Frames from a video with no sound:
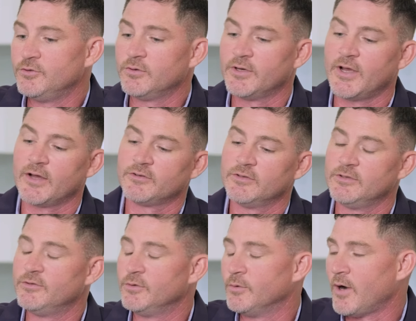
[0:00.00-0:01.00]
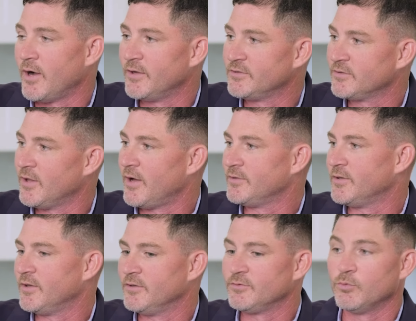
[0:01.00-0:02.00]
can actually do iced
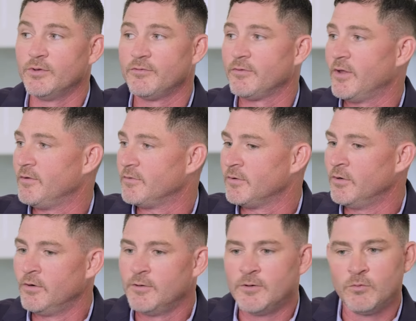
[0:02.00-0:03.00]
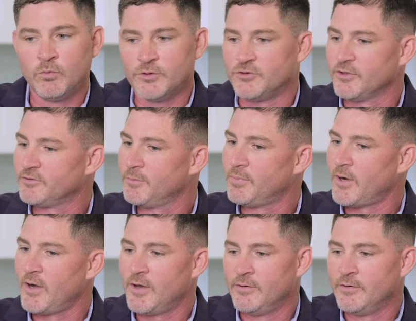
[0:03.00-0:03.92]
lattes with flavor with just a pod,